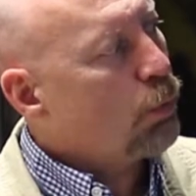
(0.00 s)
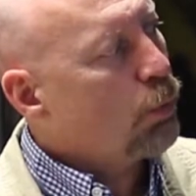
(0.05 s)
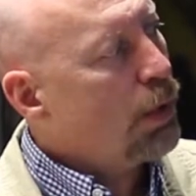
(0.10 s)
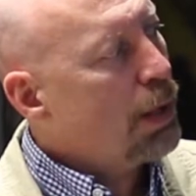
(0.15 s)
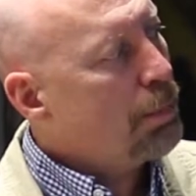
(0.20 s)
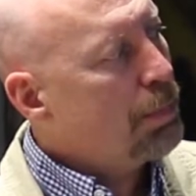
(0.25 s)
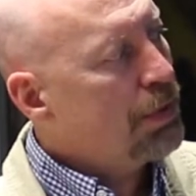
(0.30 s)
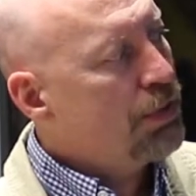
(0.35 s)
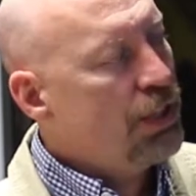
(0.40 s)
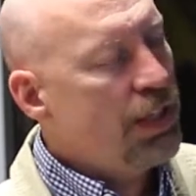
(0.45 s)

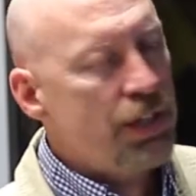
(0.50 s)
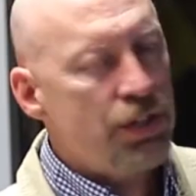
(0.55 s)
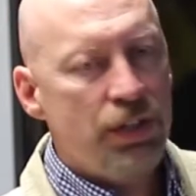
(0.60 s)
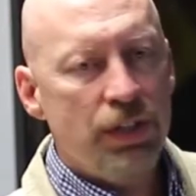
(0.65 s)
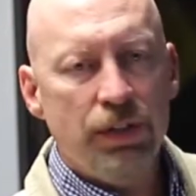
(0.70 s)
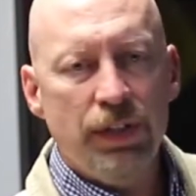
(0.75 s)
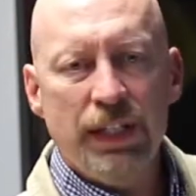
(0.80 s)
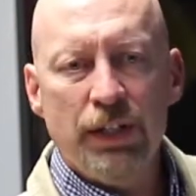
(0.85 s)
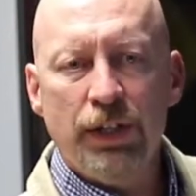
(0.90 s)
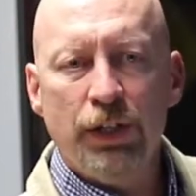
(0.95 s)

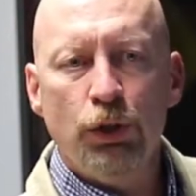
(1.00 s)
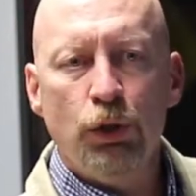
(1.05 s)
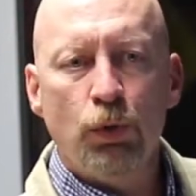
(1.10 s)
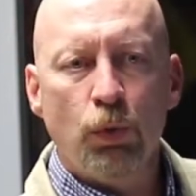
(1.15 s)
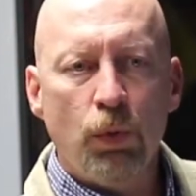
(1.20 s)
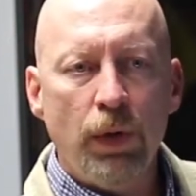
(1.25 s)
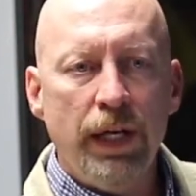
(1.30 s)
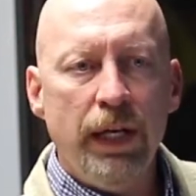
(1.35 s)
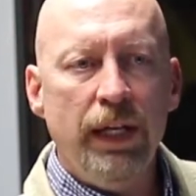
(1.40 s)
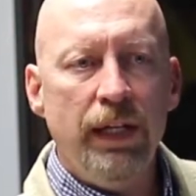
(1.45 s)
repetition
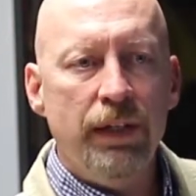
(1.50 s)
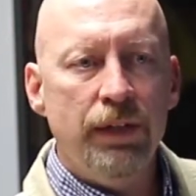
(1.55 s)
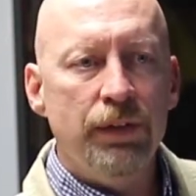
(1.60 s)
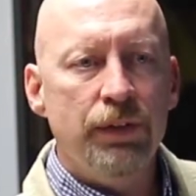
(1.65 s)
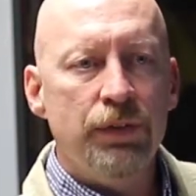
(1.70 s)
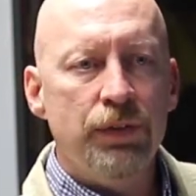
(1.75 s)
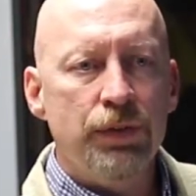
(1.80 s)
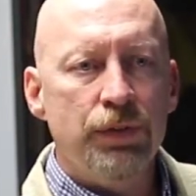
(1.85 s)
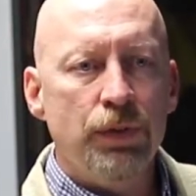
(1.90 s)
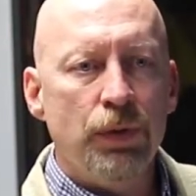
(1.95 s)

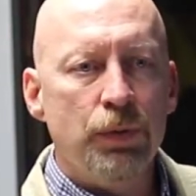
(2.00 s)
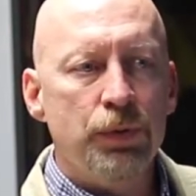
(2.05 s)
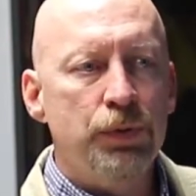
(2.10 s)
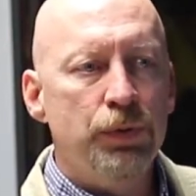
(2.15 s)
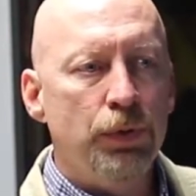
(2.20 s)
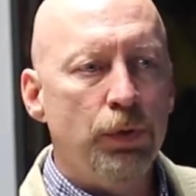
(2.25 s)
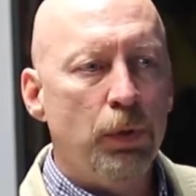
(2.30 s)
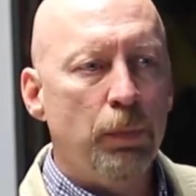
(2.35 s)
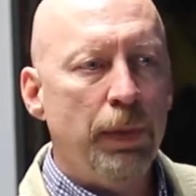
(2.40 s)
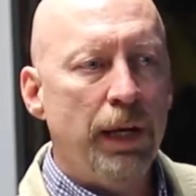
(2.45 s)
ingrains those
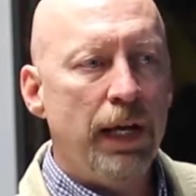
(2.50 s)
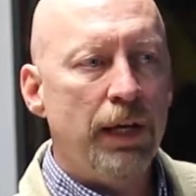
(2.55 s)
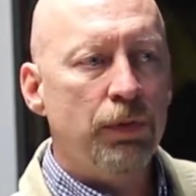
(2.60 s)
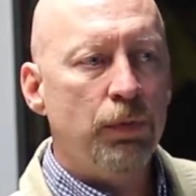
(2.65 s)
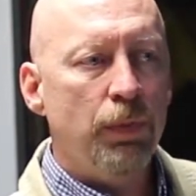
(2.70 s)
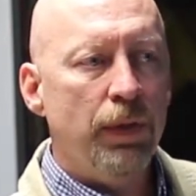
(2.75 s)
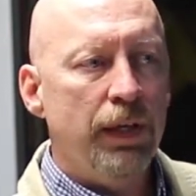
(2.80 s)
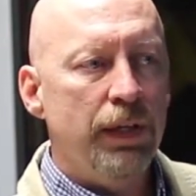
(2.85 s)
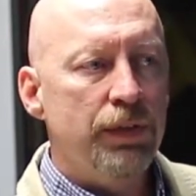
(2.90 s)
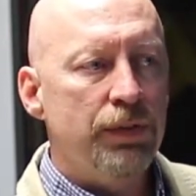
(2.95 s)
neural
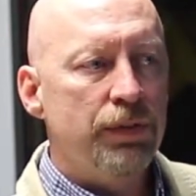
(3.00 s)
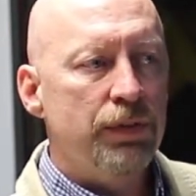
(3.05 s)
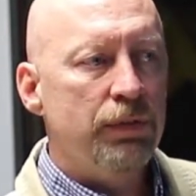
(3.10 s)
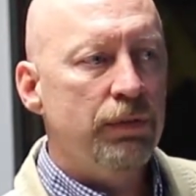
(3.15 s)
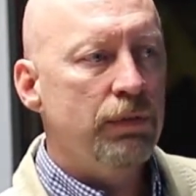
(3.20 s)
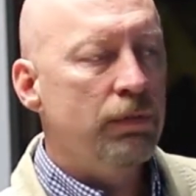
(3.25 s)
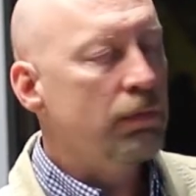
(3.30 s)
pathways.